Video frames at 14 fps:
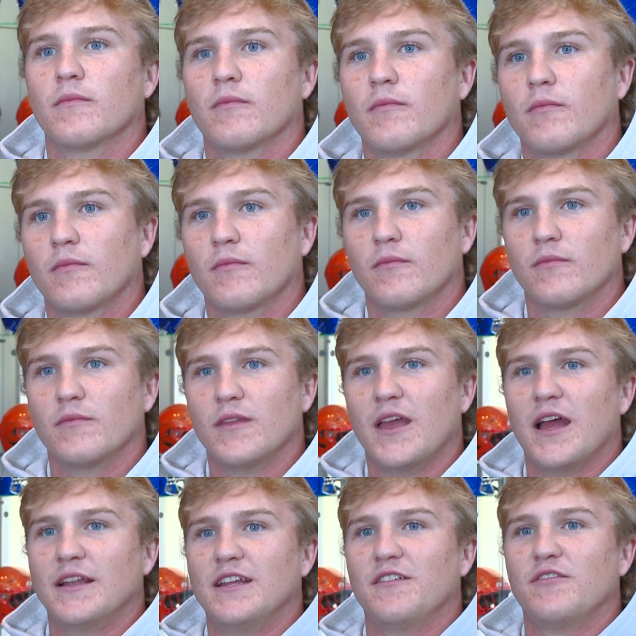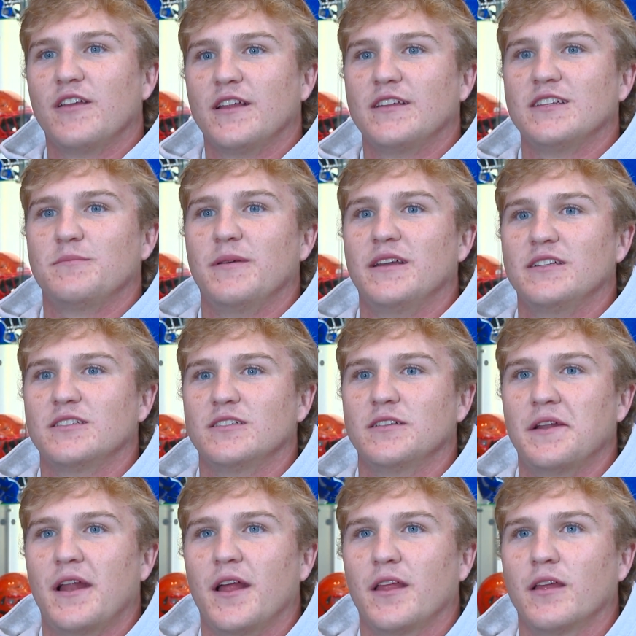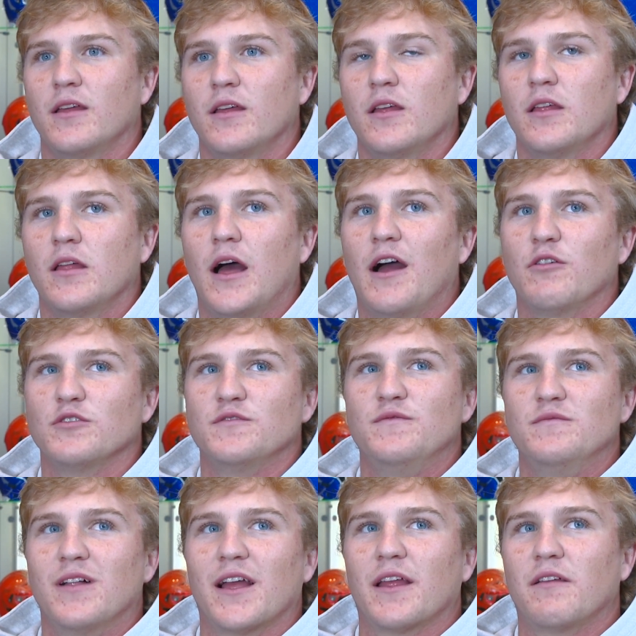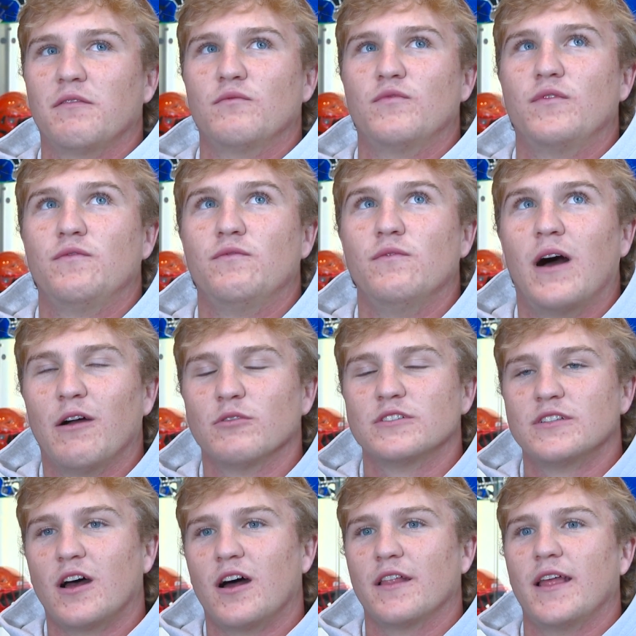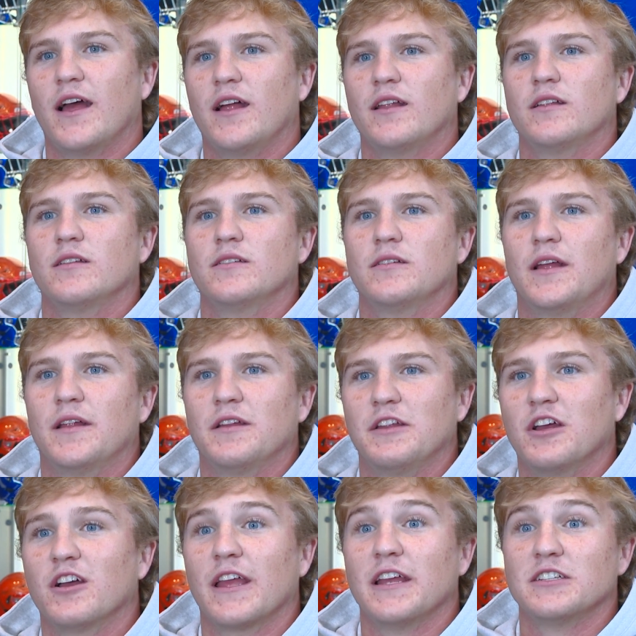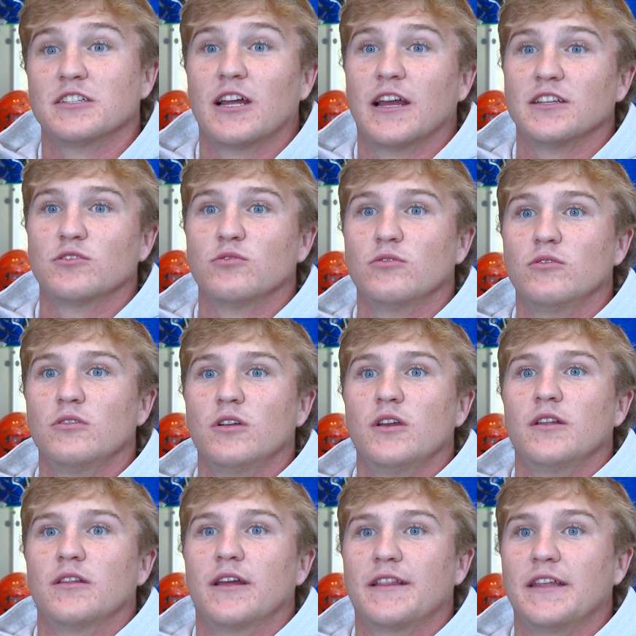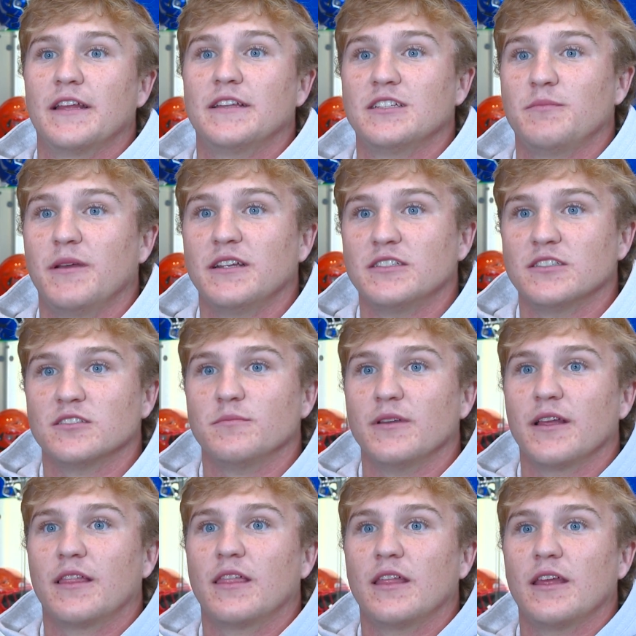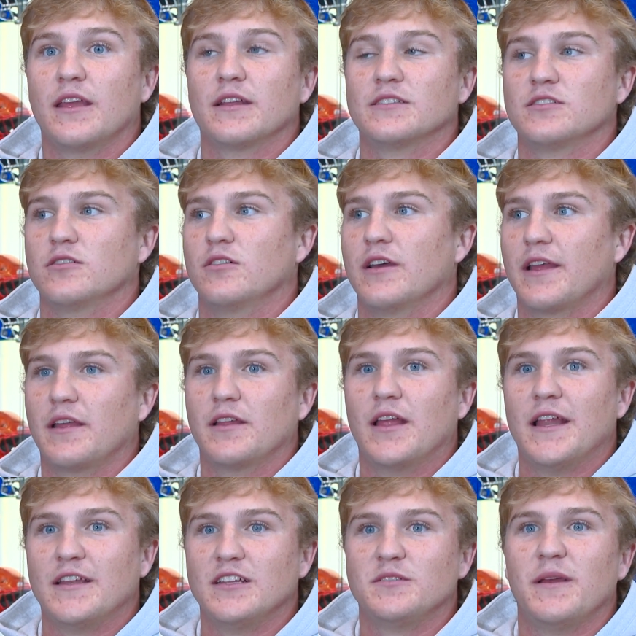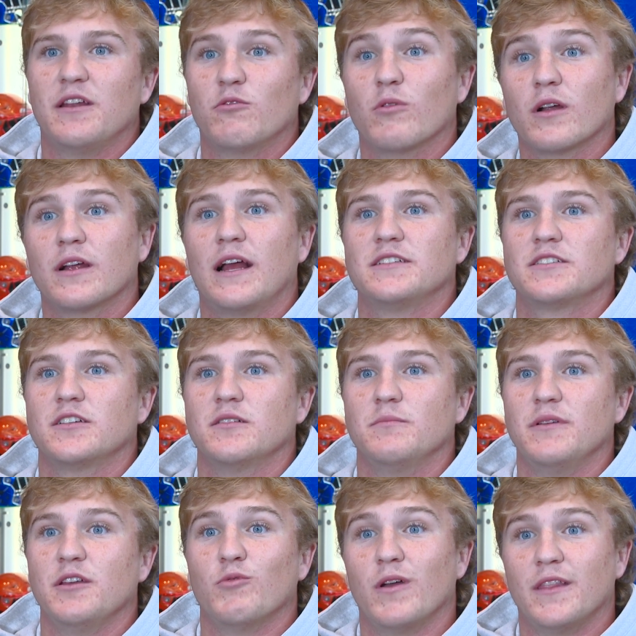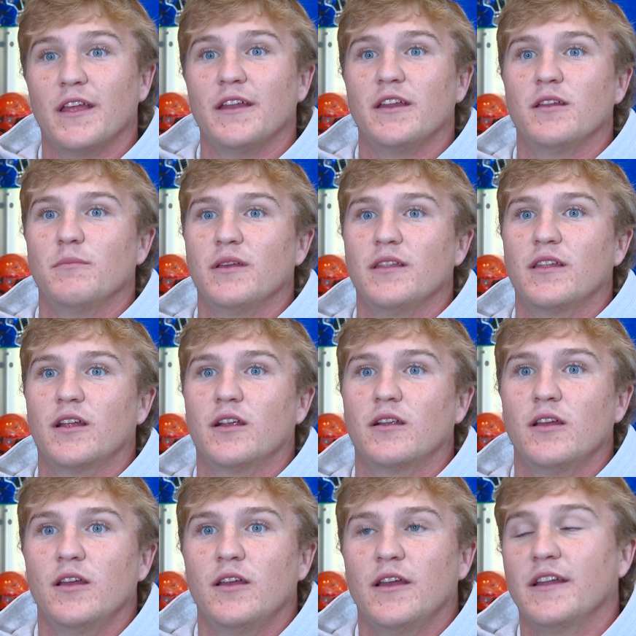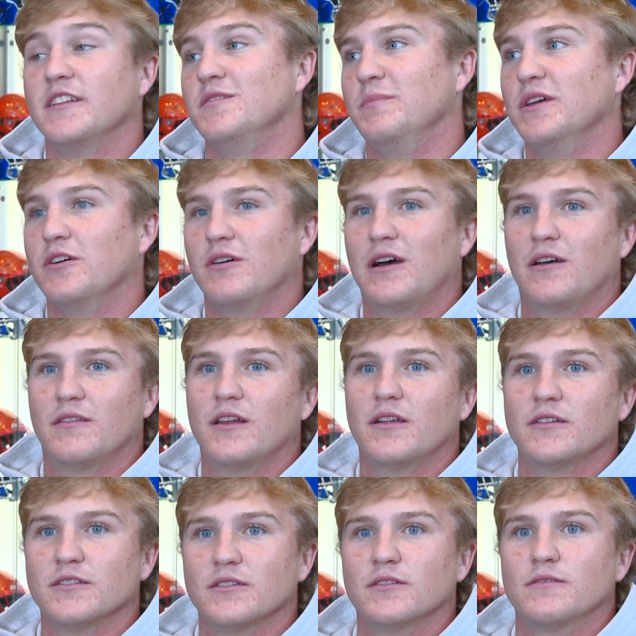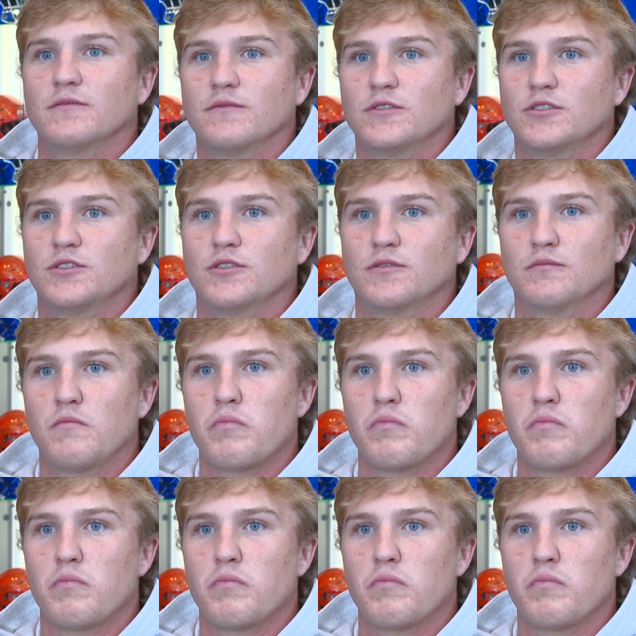anticipation. Yeah, definitely anticipation, and I I was like, I was taught that at a young age in high school. Like the anticipation is a big thing, and so like anticipating where guys are going to be, when they need to be there, and it's built out there. So for sure.